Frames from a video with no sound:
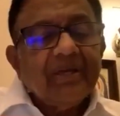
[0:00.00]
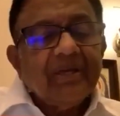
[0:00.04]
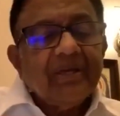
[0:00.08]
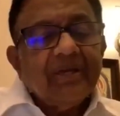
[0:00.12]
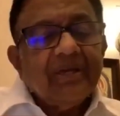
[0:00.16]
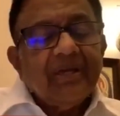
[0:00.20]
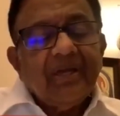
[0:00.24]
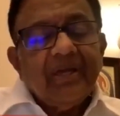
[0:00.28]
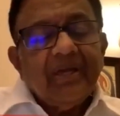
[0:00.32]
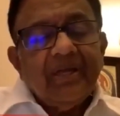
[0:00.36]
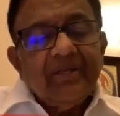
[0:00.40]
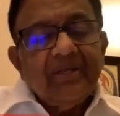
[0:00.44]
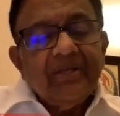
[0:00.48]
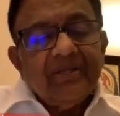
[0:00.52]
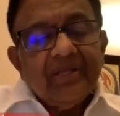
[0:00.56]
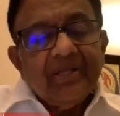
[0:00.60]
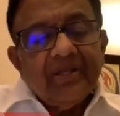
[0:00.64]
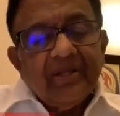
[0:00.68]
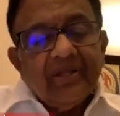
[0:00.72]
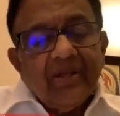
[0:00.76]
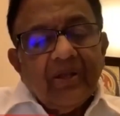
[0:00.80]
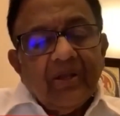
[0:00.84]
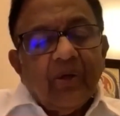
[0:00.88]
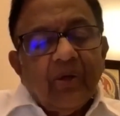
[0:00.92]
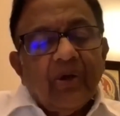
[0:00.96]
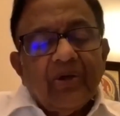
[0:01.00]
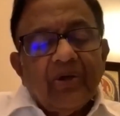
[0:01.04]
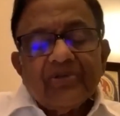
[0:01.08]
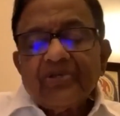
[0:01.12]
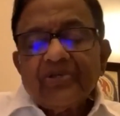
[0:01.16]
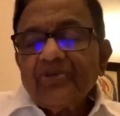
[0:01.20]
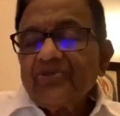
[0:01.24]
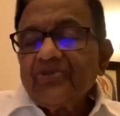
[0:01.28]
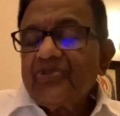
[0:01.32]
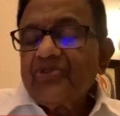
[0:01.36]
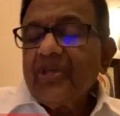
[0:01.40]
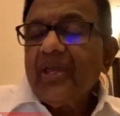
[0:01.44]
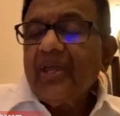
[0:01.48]
In the laws in
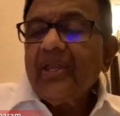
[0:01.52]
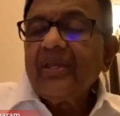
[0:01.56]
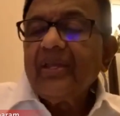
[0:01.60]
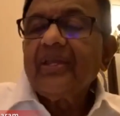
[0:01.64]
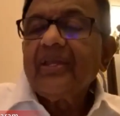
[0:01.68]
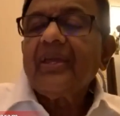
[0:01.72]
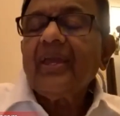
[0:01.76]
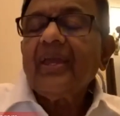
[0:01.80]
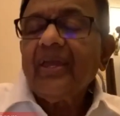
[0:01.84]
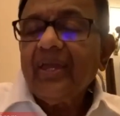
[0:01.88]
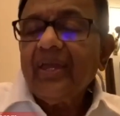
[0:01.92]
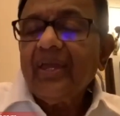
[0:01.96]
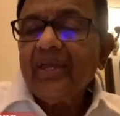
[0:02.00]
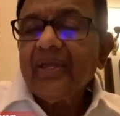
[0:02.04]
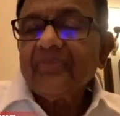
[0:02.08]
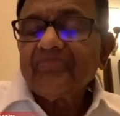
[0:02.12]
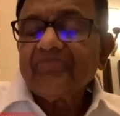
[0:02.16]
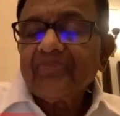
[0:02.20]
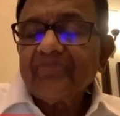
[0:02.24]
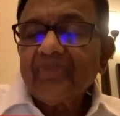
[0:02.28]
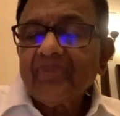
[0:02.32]
J&K,